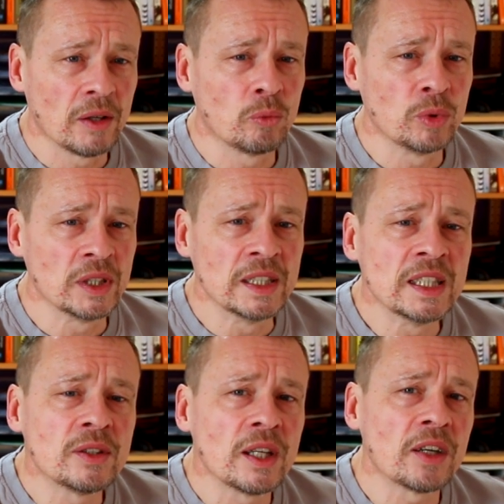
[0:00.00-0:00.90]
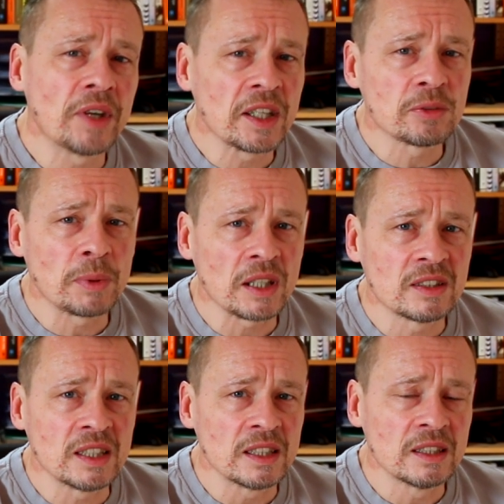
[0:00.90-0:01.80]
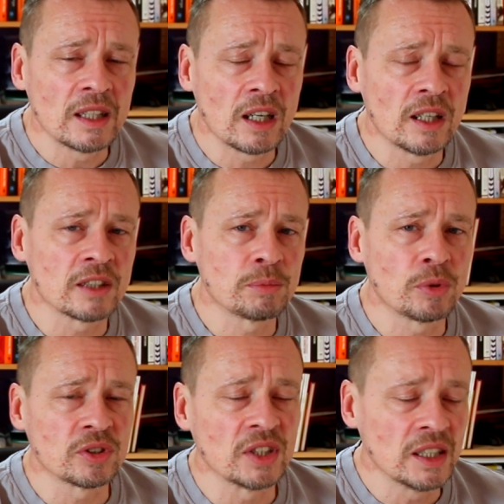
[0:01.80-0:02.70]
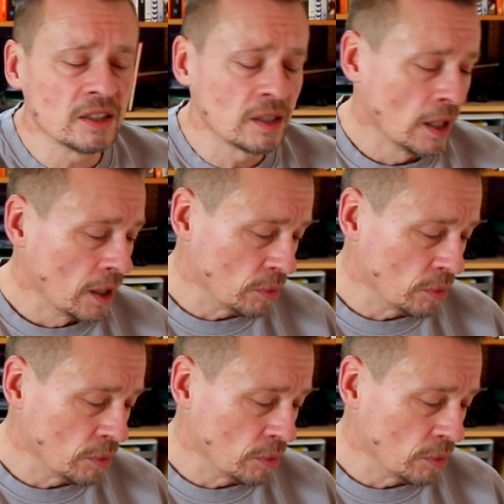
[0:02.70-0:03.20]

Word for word: We need their expertise,